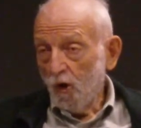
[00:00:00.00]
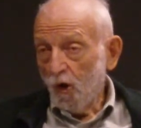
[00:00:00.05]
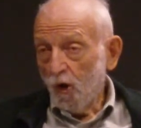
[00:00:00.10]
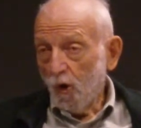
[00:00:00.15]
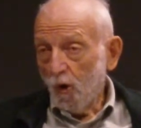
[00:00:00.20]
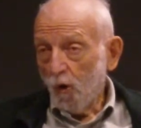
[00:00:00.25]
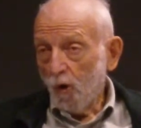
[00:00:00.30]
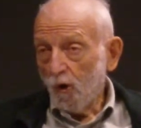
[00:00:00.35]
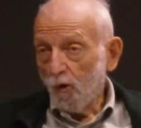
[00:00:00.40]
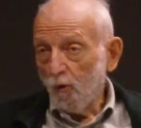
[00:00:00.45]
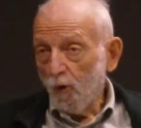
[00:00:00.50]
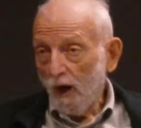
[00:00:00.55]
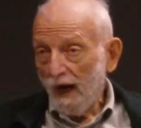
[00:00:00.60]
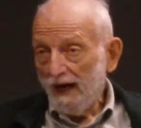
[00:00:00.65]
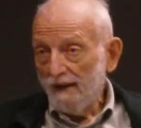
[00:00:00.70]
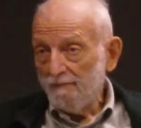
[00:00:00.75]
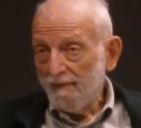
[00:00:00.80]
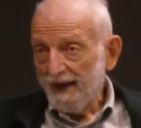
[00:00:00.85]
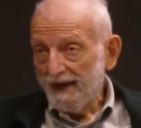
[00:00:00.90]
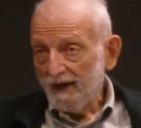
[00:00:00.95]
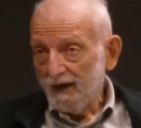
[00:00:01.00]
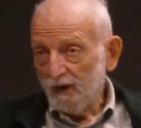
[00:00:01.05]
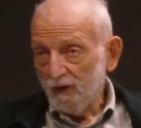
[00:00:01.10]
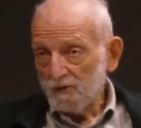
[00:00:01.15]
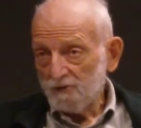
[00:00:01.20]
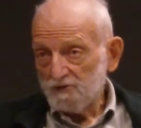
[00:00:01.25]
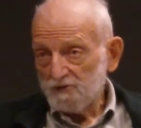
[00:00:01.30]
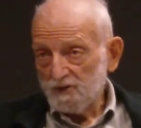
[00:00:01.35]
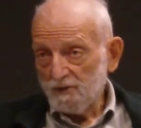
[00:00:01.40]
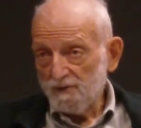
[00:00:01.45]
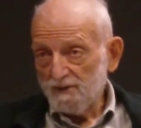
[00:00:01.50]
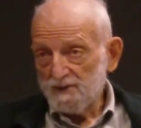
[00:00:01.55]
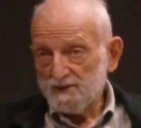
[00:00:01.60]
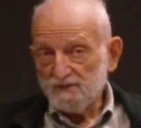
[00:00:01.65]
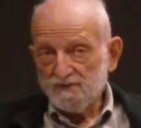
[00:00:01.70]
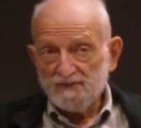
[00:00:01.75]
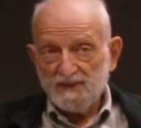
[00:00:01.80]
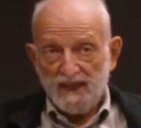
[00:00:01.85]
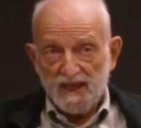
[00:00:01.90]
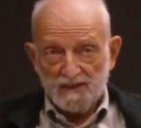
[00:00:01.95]
or why might a whole series
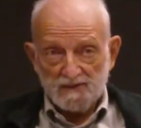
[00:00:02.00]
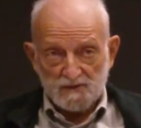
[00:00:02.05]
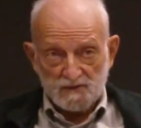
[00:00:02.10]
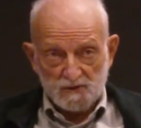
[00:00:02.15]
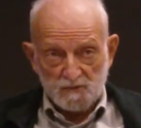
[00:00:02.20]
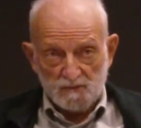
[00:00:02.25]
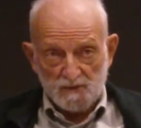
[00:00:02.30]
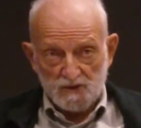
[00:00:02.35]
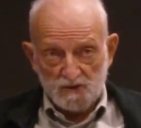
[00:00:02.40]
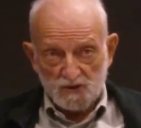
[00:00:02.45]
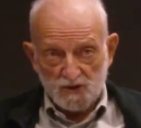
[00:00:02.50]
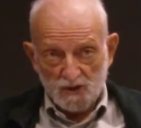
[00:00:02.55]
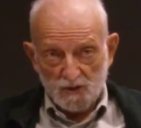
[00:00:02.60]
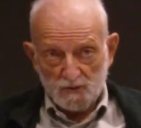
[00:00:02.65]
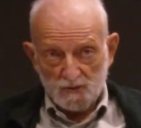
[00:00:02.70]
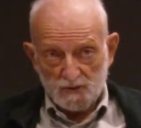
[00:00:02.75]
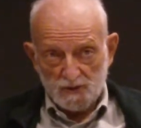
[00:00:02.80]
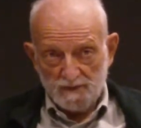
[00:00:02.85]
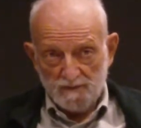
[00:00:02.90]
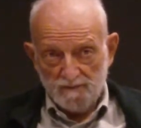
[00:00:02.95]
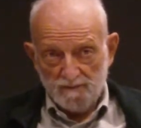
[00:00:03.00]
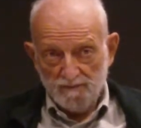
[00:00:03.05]
of tests be chosen?